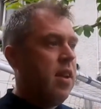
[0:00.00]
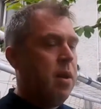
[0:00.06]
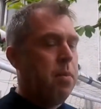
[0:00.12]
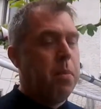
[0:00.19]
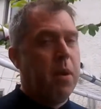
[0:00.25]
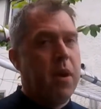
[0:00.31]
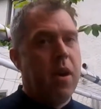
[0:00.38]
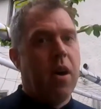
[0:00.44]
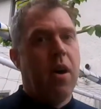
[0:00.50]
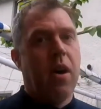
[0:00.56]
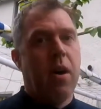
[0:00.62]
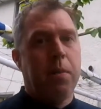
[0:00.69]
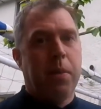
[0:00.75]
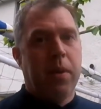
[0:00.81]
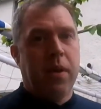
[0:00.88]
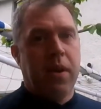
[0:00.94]
I'll put it all
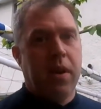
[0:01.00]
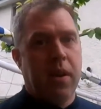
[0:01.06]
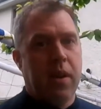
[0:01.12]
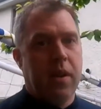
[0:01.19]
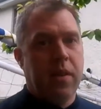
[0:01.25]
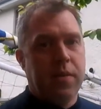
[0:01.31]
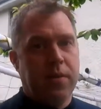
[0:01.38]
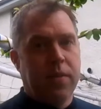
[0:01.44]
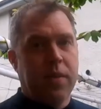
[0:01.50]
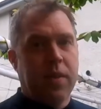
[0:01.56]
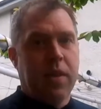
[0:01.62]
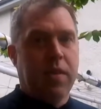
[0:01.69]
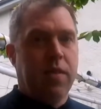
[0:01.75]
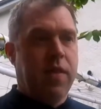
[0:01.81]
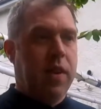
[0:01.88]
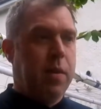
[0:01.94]
up on the
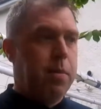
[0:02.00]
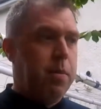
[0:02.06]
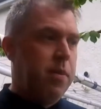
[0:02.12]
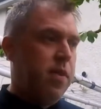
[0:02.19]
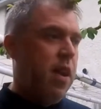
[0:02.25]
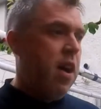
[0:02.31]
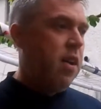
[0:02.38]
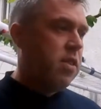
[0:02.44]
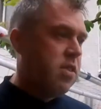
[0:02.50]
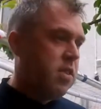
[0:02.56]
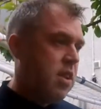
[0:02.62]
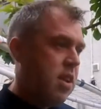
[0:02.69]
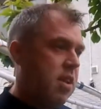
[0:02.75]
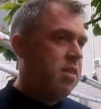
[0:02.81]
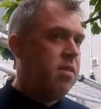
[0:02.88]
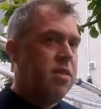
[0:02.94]
vlogs,
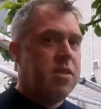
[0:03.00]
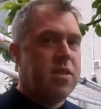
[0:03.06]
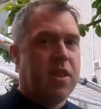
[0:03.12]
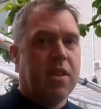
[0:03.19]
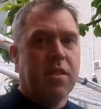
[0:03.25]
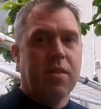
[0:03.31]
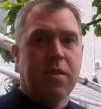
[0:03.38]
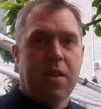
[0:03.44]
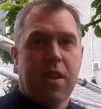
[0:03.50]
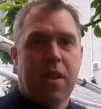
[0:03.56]
and you can